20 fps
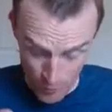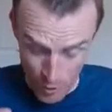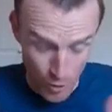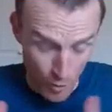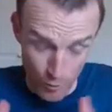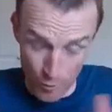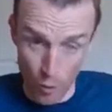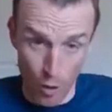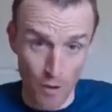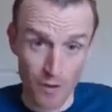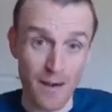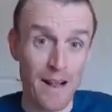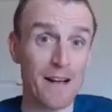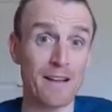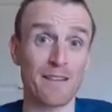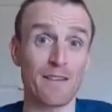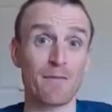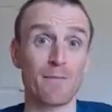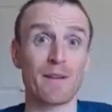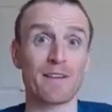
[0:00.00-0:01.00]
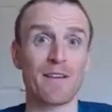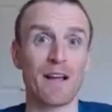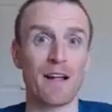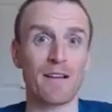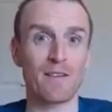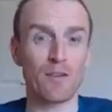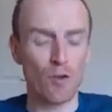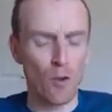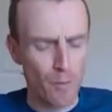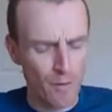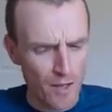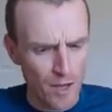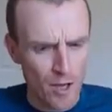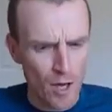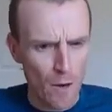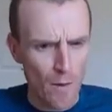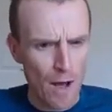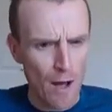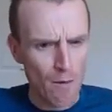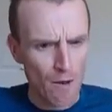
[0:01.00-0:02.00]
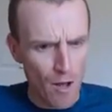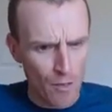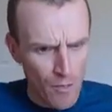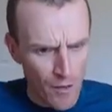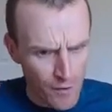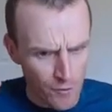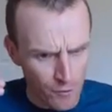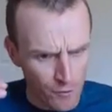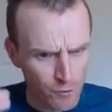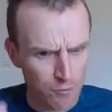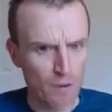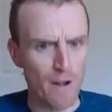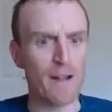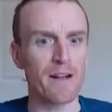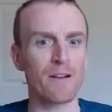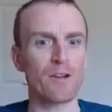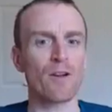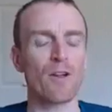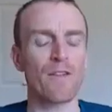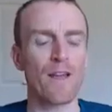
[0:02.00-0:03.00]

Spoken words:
not a negative mentality at all, but they go out and they train.